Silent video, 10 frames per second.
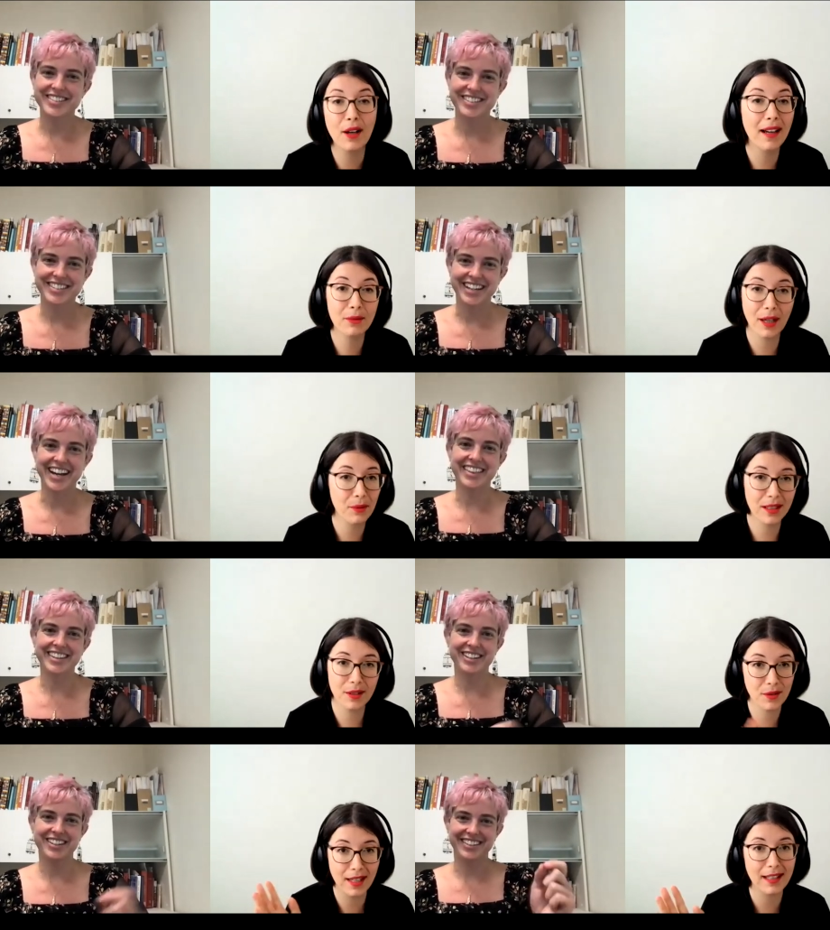Speaker 1: No, I, I
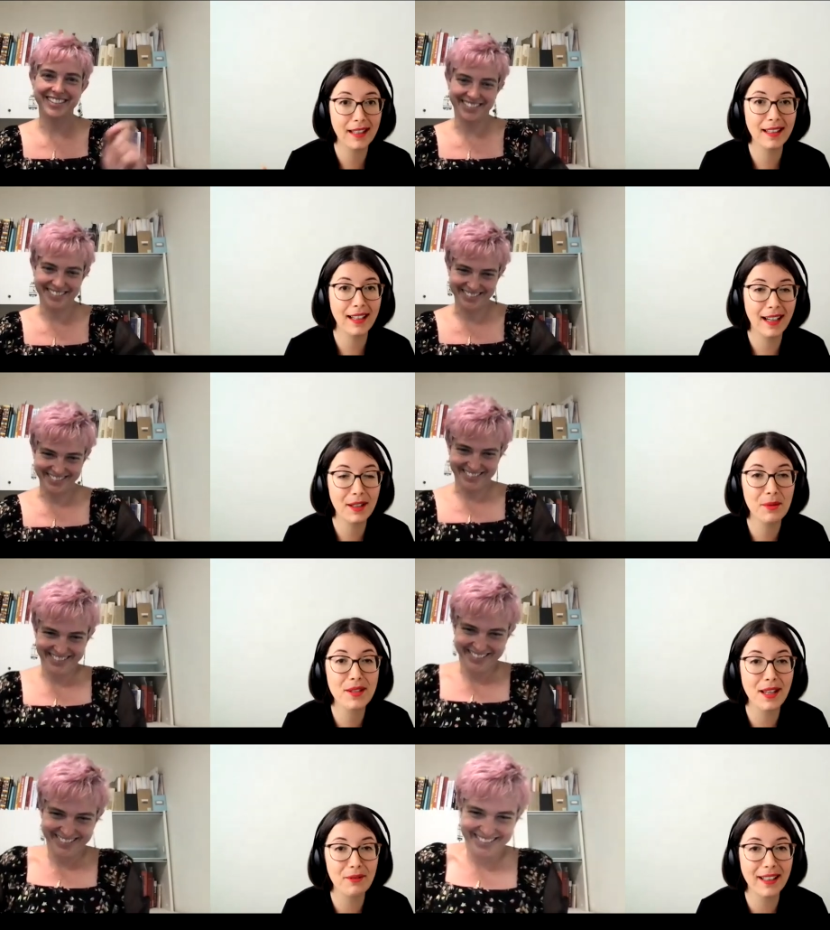wanted to say that uh, it
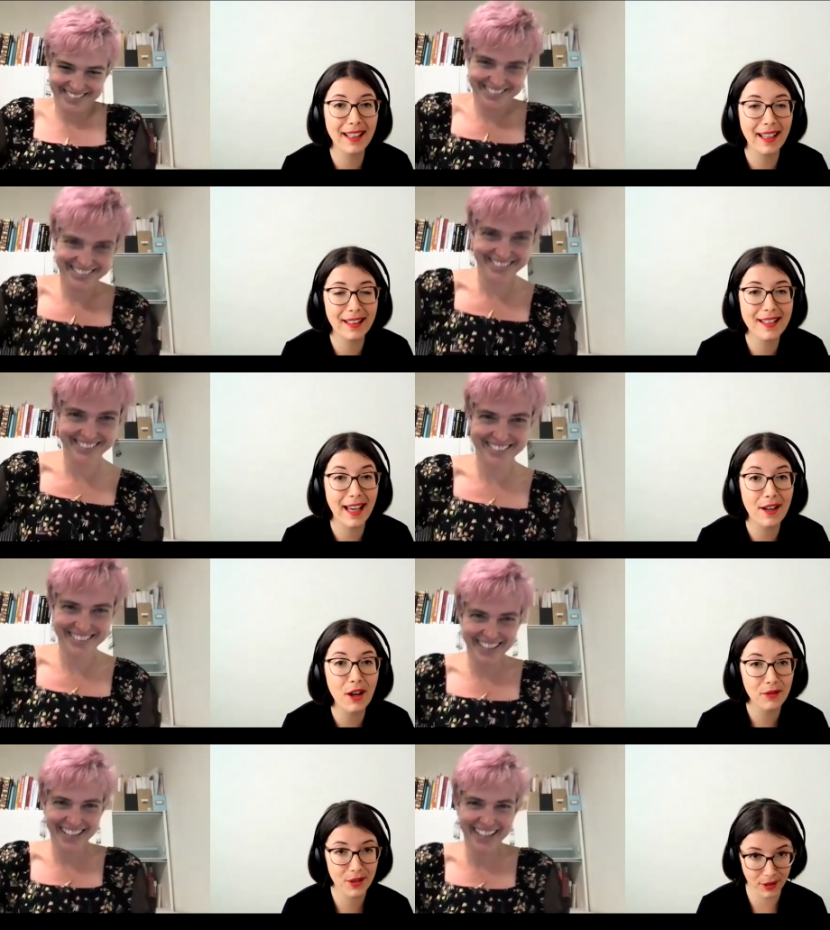was lovely and
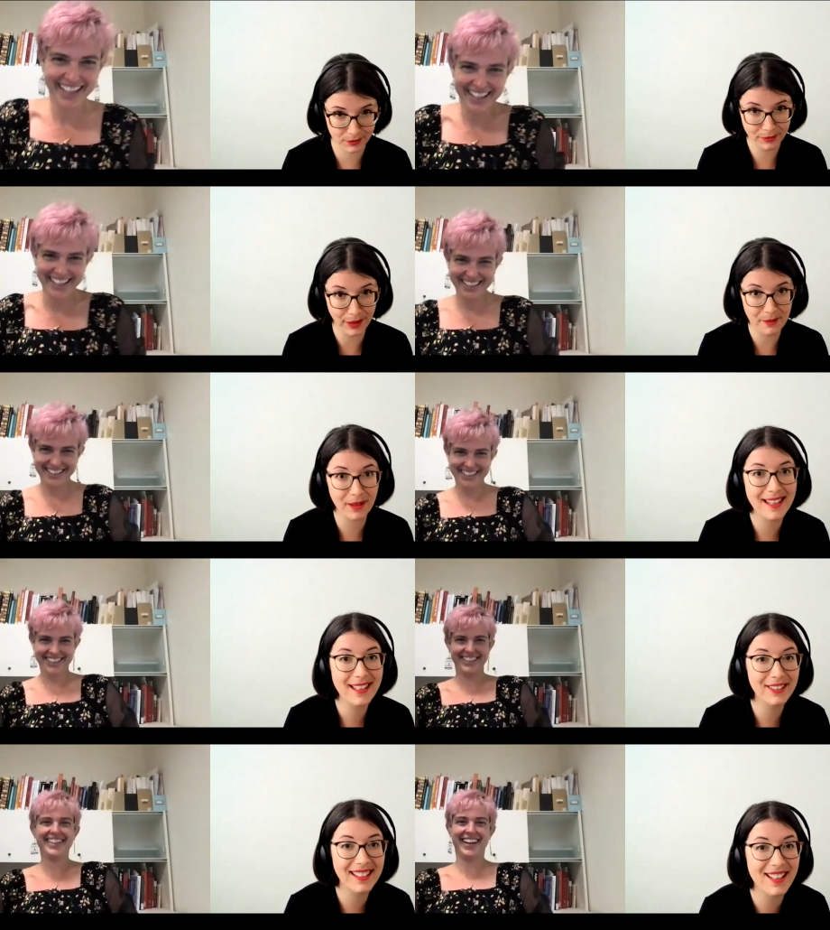sign off. So
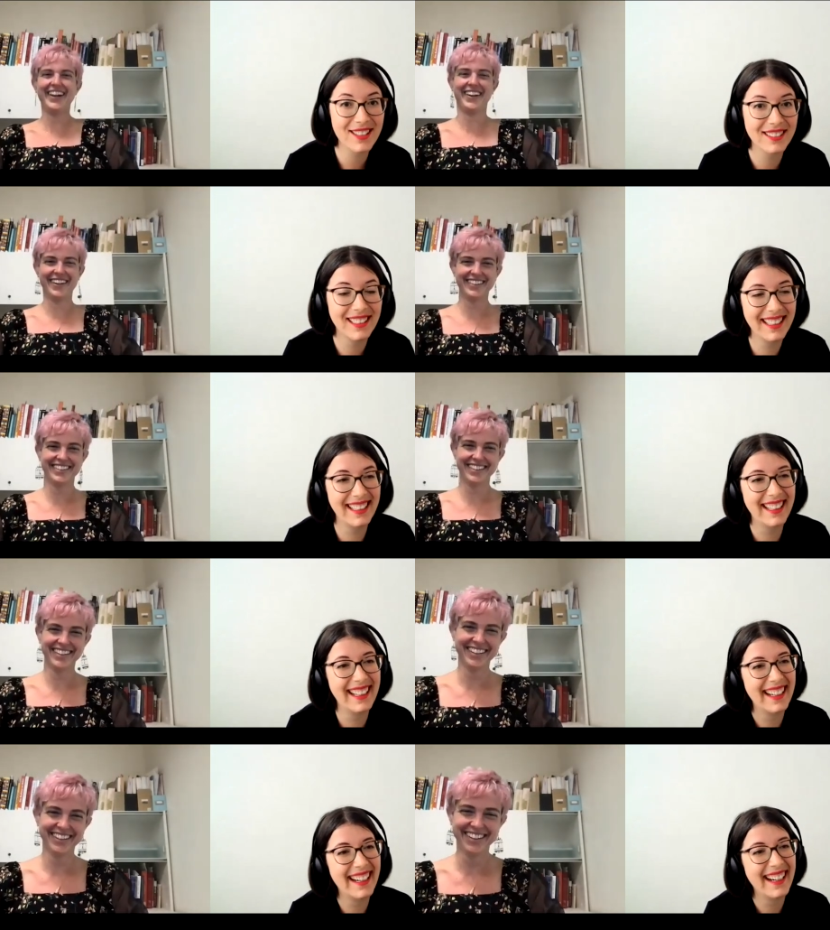please continue.
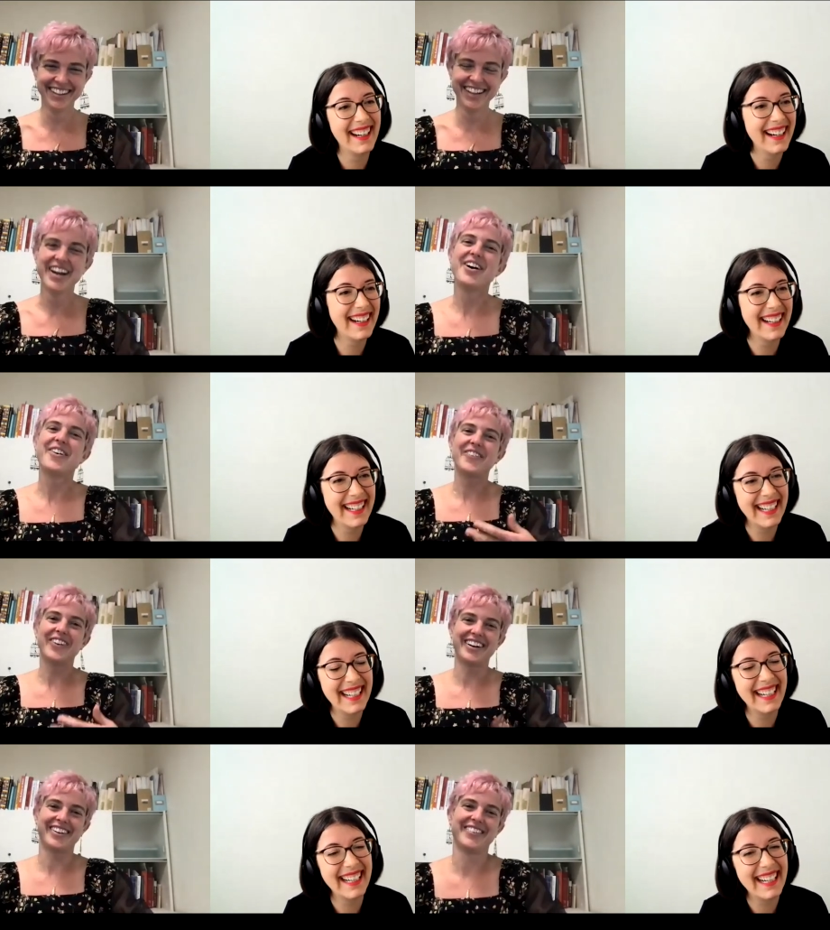
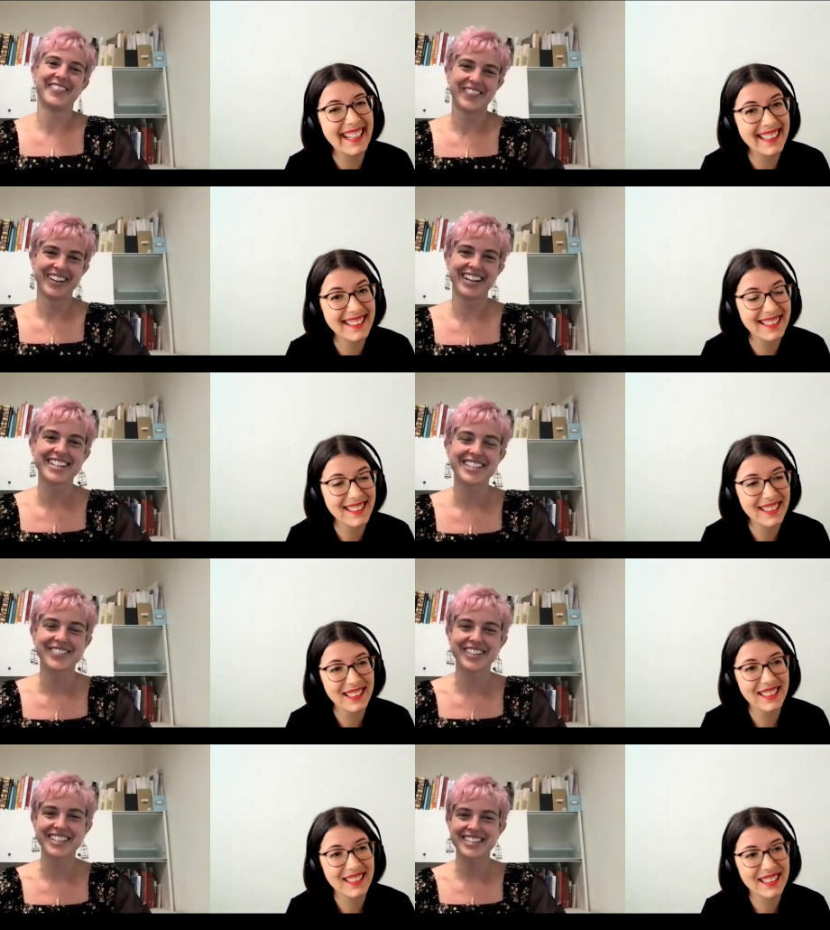
Speaker 2: Oh, well, I just
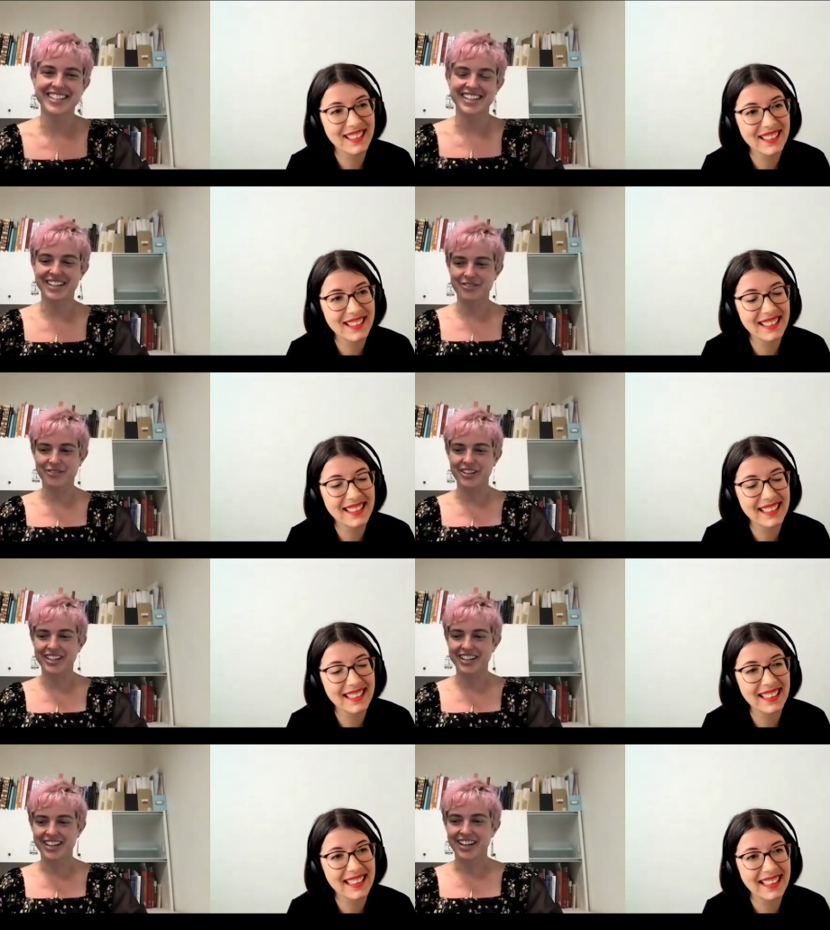wanted to say that if
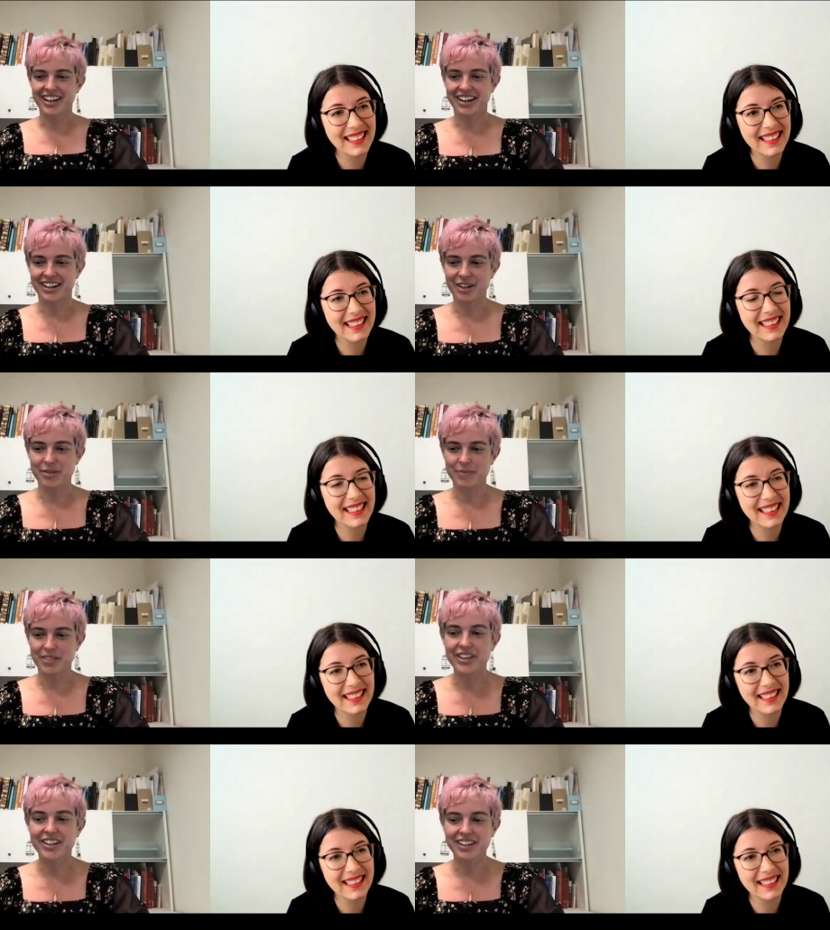we
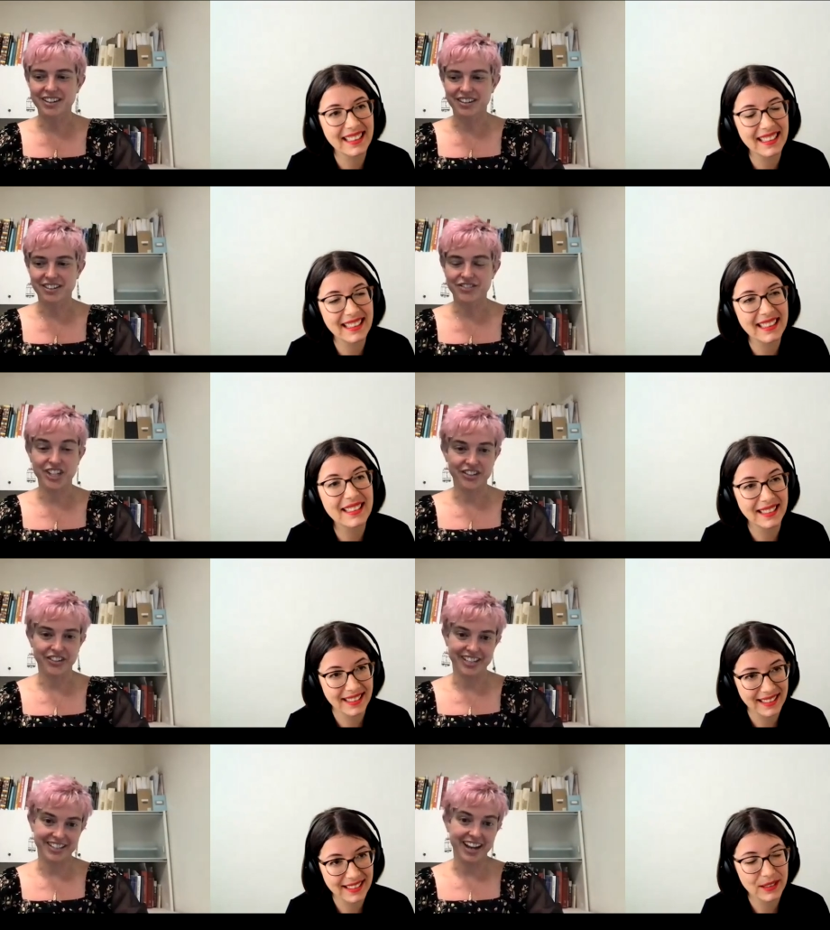um, think of
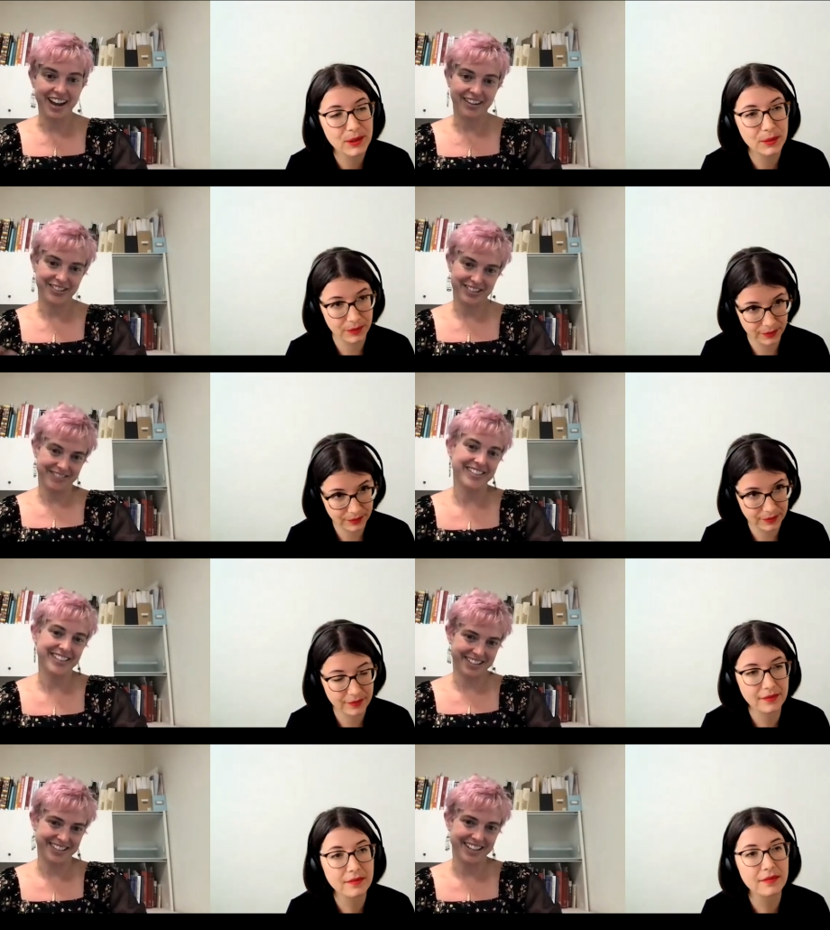gender as an act or
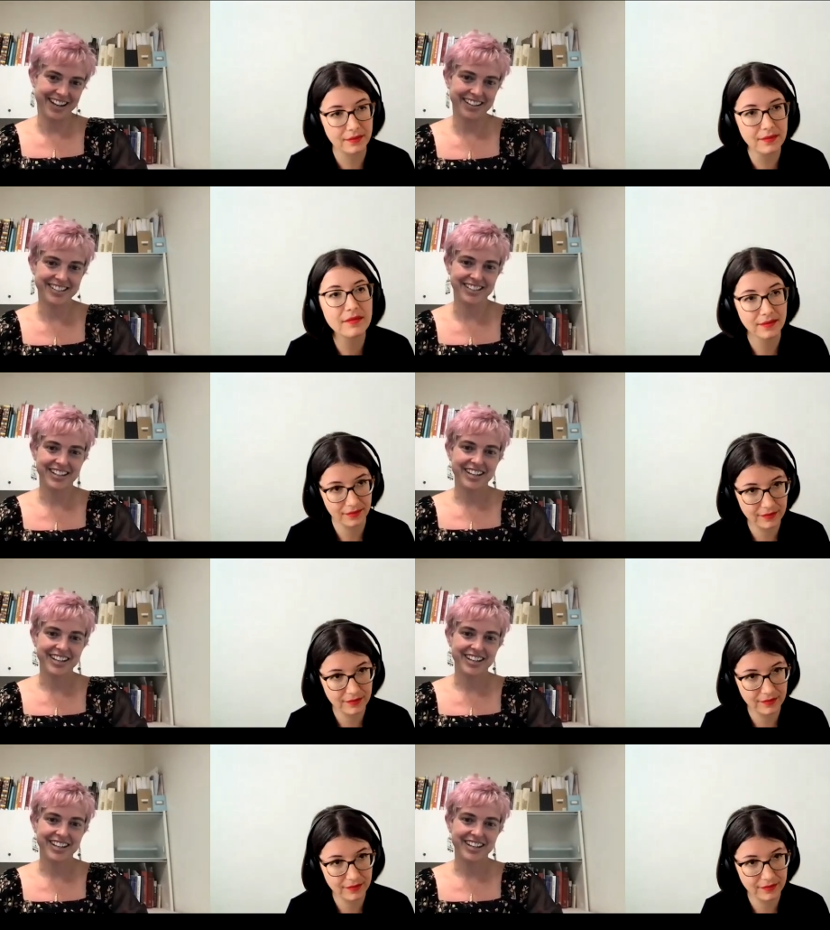something that's enacted,